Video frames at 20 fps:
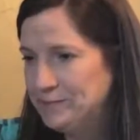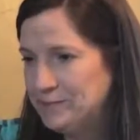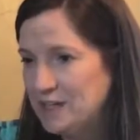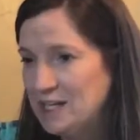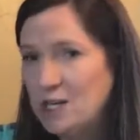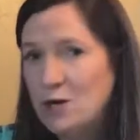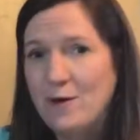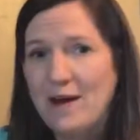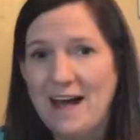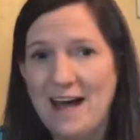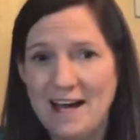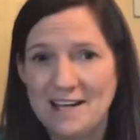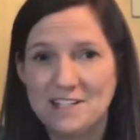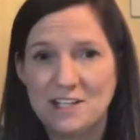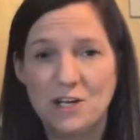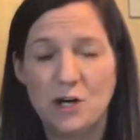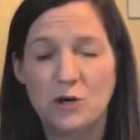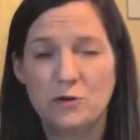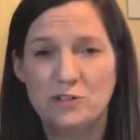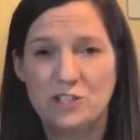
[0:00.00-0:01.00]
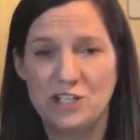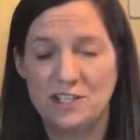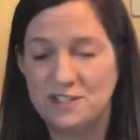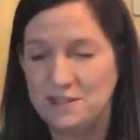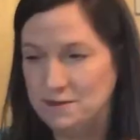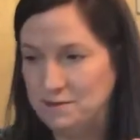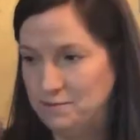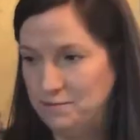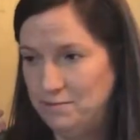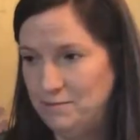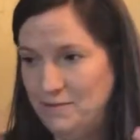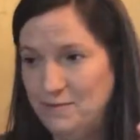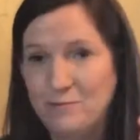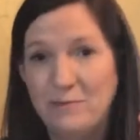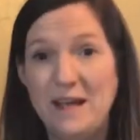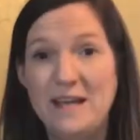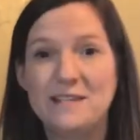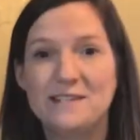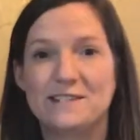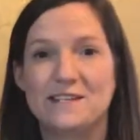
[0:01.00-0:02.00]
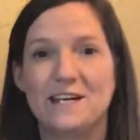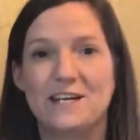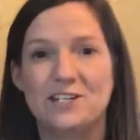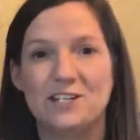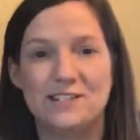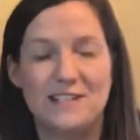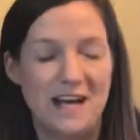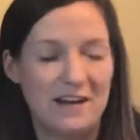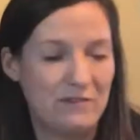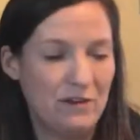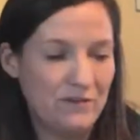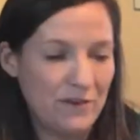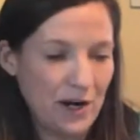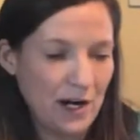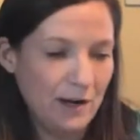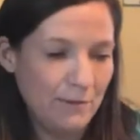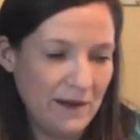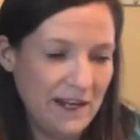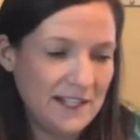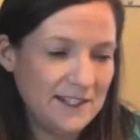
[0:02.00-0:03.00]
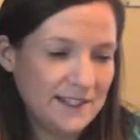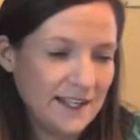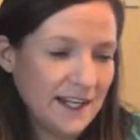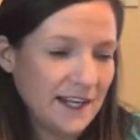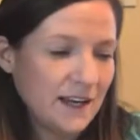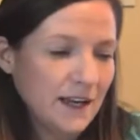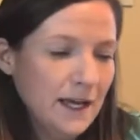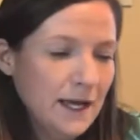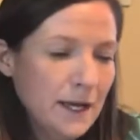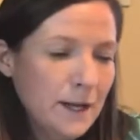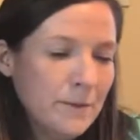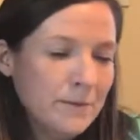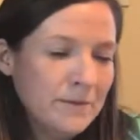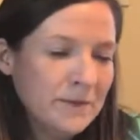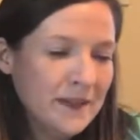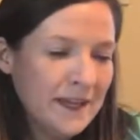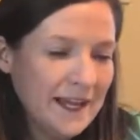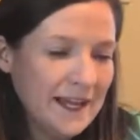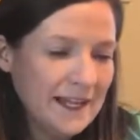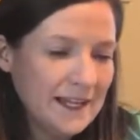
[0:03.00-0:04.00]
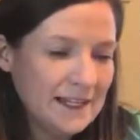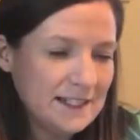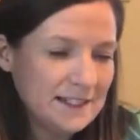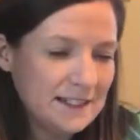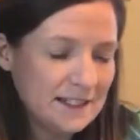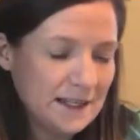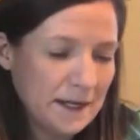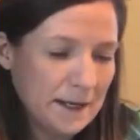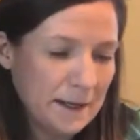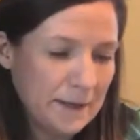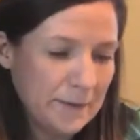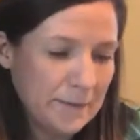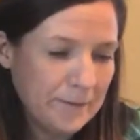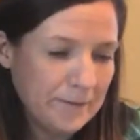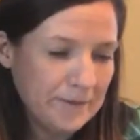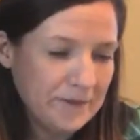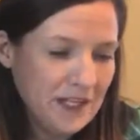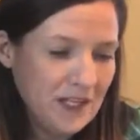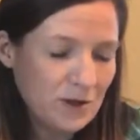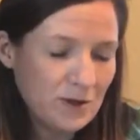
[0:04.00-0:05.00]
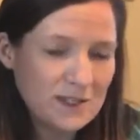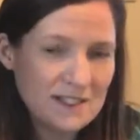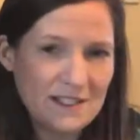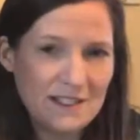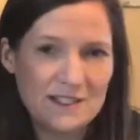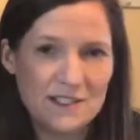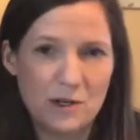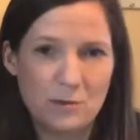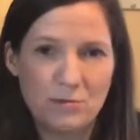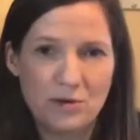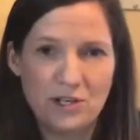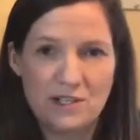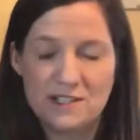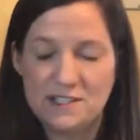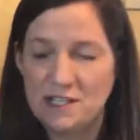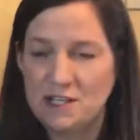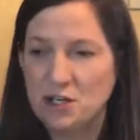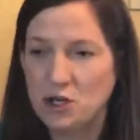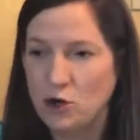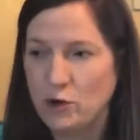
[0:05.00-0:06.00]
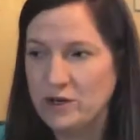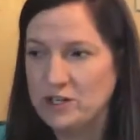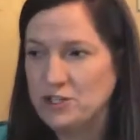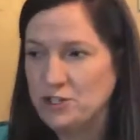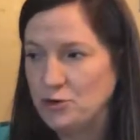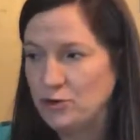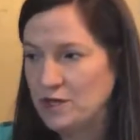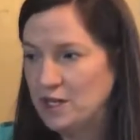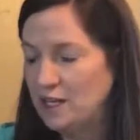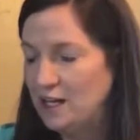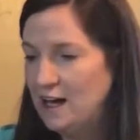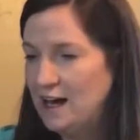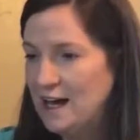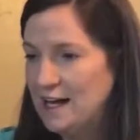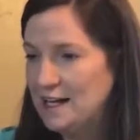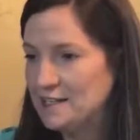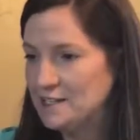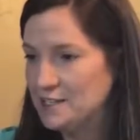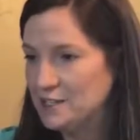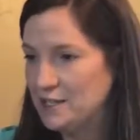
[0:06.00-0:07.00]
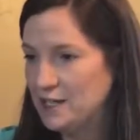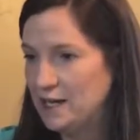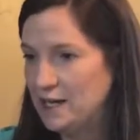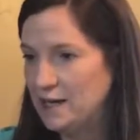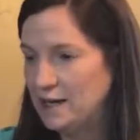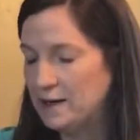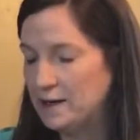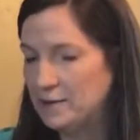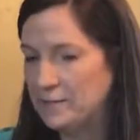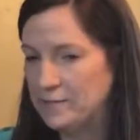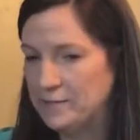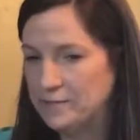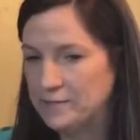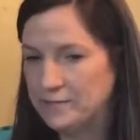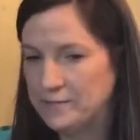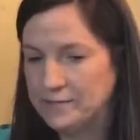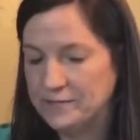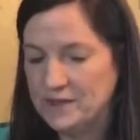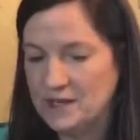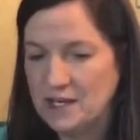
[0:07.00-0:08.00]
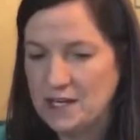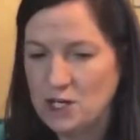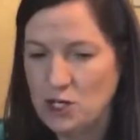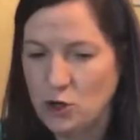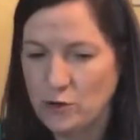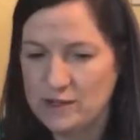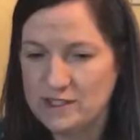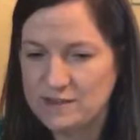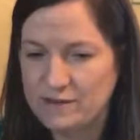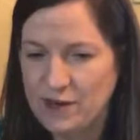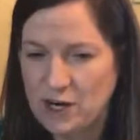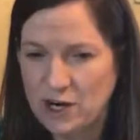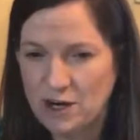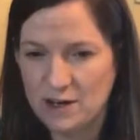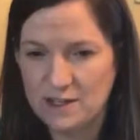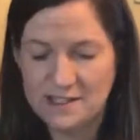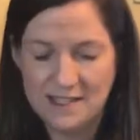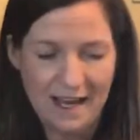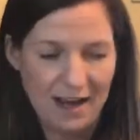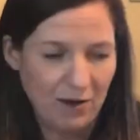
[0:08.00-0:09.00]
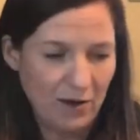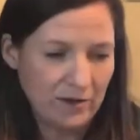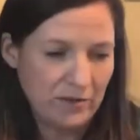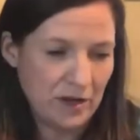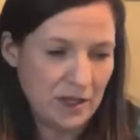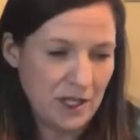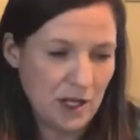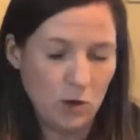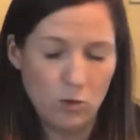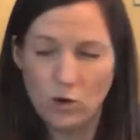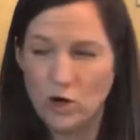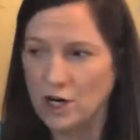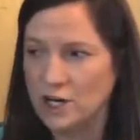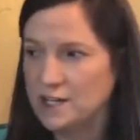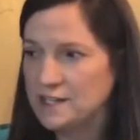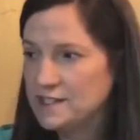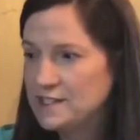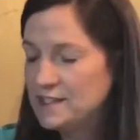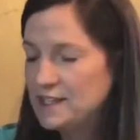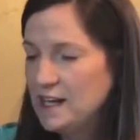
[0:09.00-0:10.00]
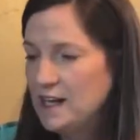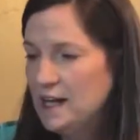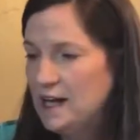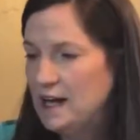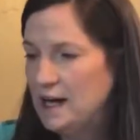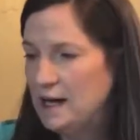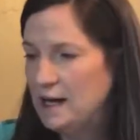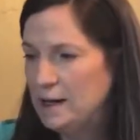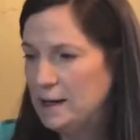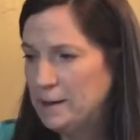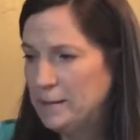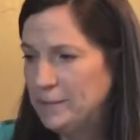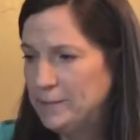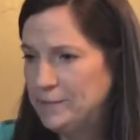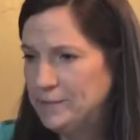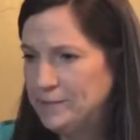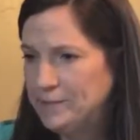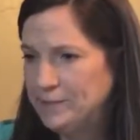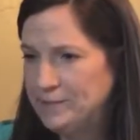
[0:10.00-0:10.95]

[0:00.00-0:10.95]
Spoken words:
had to go just basic, just have it very basic. And, since our books did go into it a lot, as far as how everything works, I